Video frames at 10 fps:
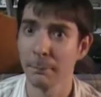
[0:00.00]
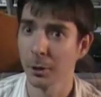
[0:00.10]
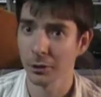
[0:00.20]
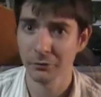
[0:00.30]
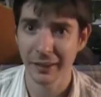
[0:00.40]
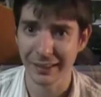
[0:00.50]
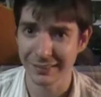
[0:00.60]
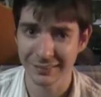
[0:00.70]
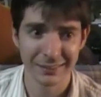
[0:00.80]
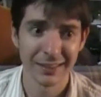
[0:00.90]
bar
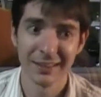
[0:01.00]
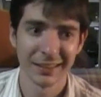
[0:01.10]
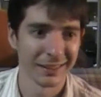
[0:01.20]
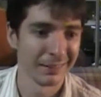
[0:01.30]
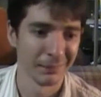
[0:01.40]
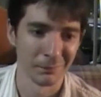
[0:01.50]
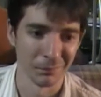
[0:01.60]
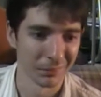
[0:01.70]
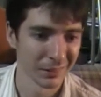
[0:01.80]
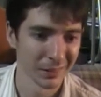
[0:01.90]
fights,
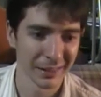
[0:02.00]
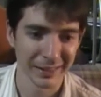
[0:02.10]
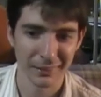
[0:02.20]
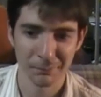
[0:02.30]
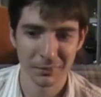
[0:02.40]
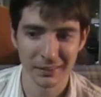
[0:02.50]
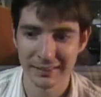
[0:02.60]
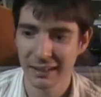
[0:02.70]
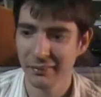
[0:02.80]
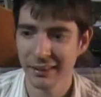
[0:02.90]
like,
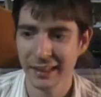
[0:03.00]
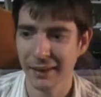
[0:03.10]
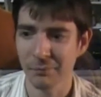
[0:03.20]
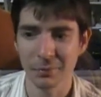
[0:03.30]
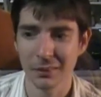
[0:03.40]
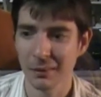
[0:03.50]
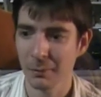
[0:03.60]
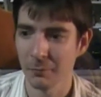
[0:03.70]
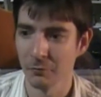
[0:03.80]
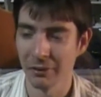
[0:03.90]
yelling at
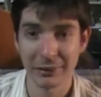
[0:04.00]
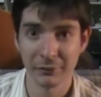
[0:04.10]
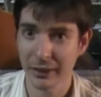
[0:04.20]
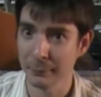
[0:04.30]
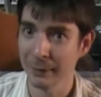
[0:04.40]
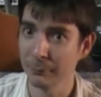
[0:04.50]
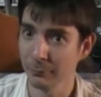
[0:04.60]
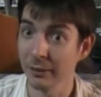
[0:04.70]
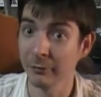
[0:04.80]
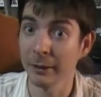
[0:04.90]
very, very people,
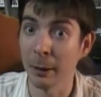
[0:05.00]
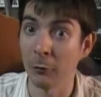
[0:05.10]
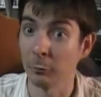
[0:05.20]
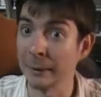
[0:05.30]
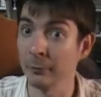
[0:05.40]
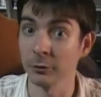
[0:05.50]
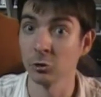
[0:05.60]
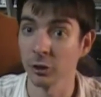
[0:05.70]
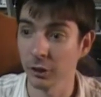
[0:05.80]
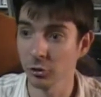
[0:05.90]
very, very powerful people in
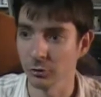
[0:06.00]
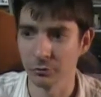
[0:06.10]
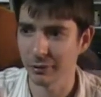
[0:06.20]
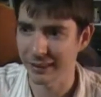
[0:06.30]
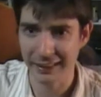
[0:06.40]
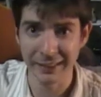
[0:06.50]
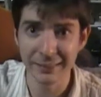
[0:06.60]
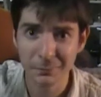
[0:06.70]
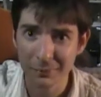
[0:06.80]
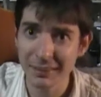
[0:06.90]
charge of, like,
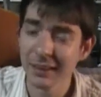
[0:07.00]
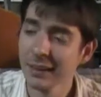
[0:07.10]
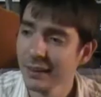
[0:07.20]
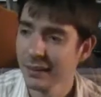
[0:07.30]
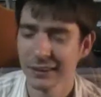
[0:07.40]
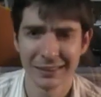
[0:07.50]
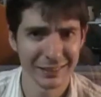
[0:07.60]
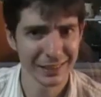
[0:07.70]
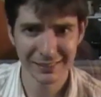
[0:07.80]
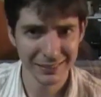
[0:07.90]
kingdoms.
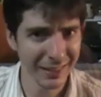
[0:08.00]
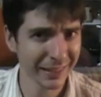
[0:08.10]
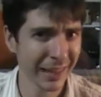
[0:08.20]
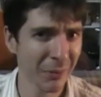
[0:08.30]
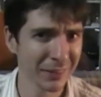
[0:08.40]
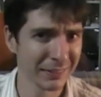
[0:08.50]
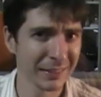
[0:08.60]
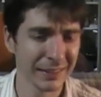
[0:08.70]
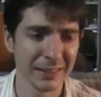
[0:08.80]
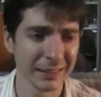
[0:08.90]
That's not how I
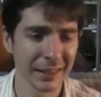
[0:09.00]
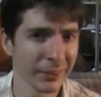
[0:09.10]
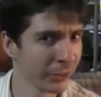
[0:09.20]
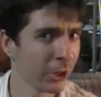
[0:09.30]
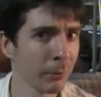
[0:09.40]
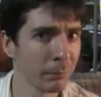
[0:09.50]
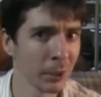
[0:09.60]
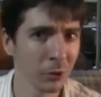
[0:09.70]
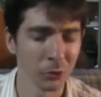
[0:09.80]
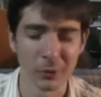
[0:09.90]
see Edgar Allan
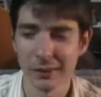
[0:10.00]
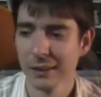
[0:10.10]
Poe.